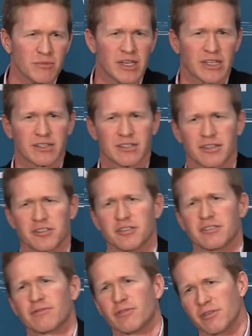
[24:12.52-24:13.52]
to make
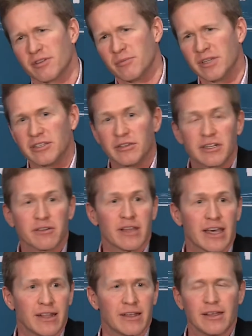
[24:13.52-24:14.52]
decisions for them. And you hear
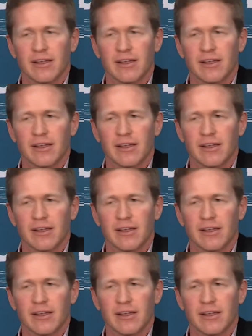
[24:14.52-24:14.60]
that.